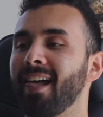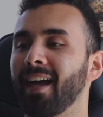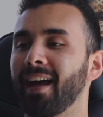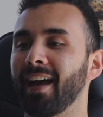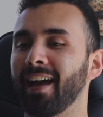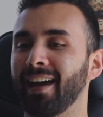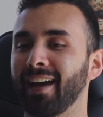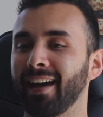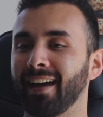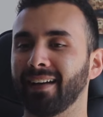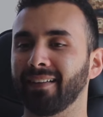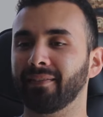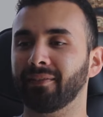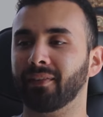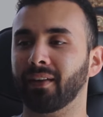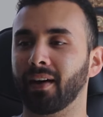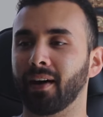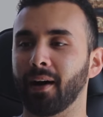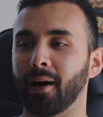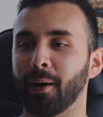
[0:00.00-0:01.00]
And
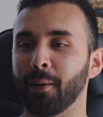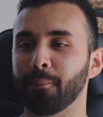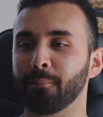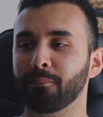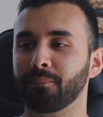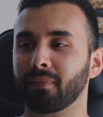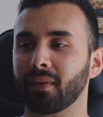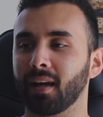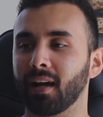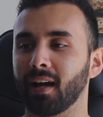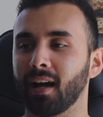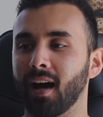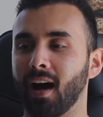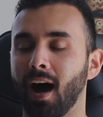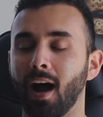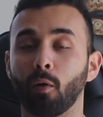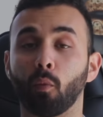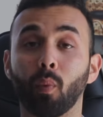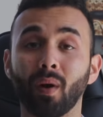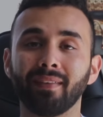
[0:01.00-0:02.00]
um,
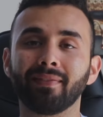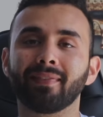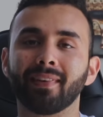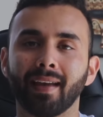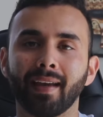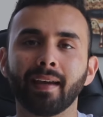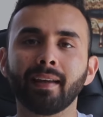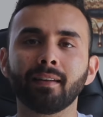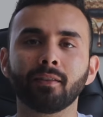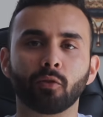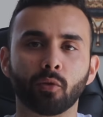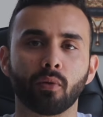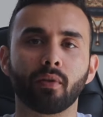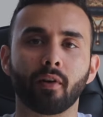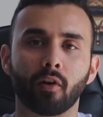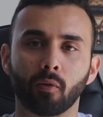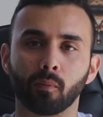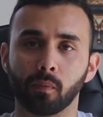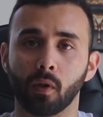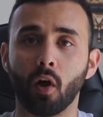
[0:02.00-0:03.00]
I went into
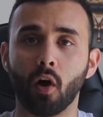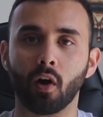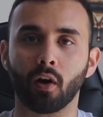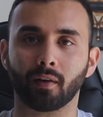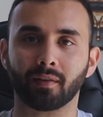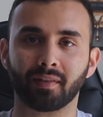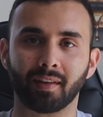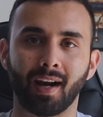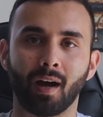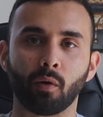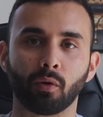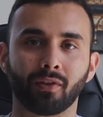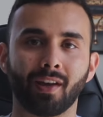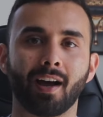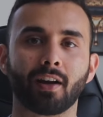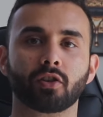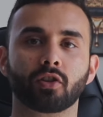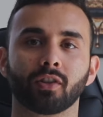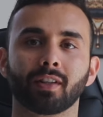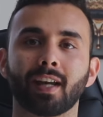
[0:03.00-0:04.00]
their blogs and I was
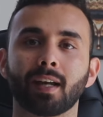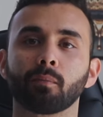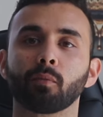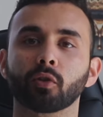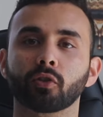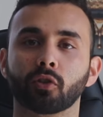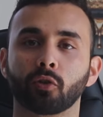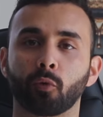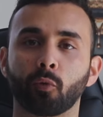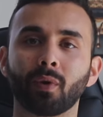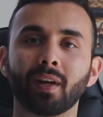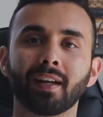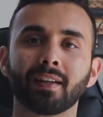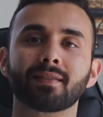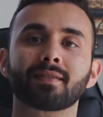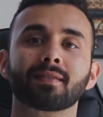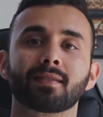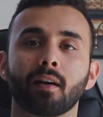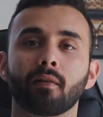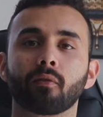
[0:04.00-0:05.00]
actually able to read
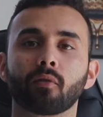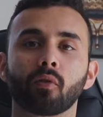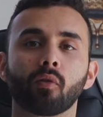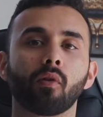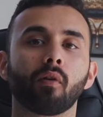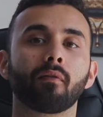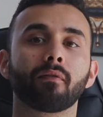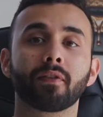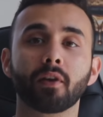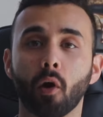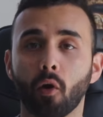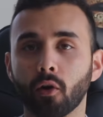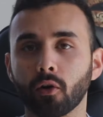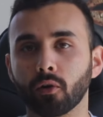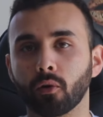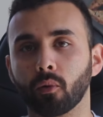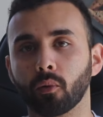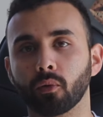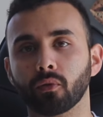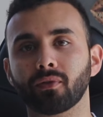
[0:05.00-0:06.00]
several of the
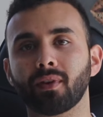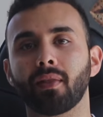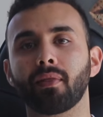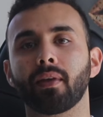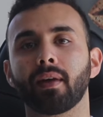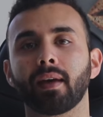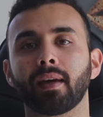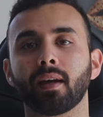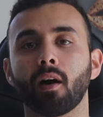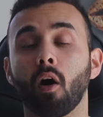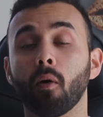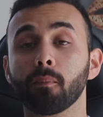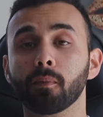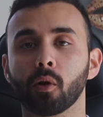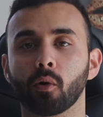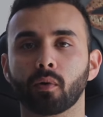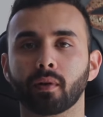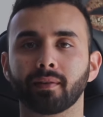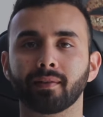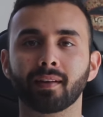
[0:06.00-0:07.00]
articles that they
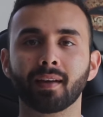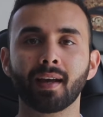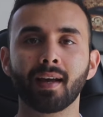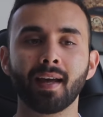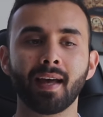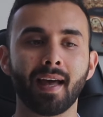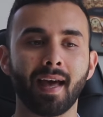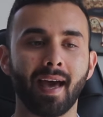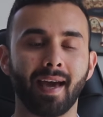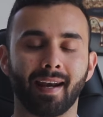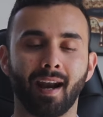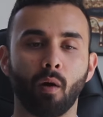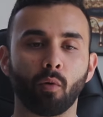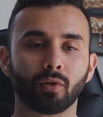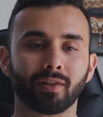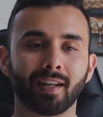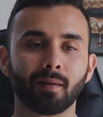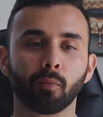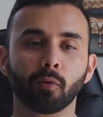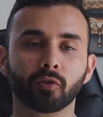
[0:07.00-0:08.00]
uploaded. And I
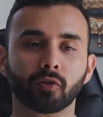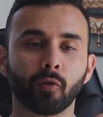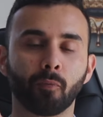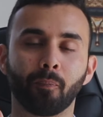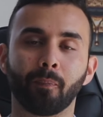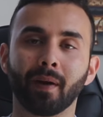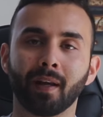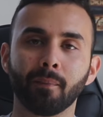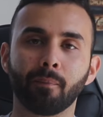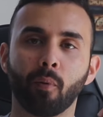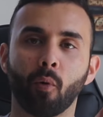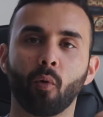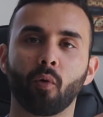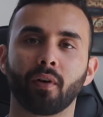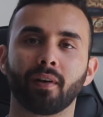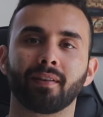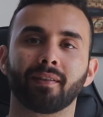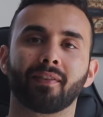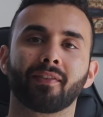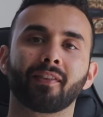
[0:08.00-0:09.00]
was able to
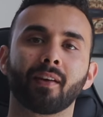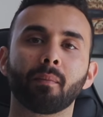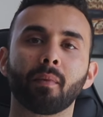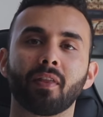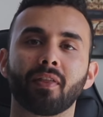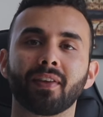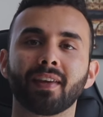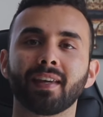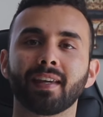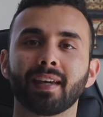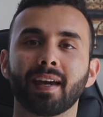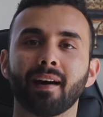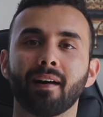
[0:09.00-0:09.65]
pinpoint some of the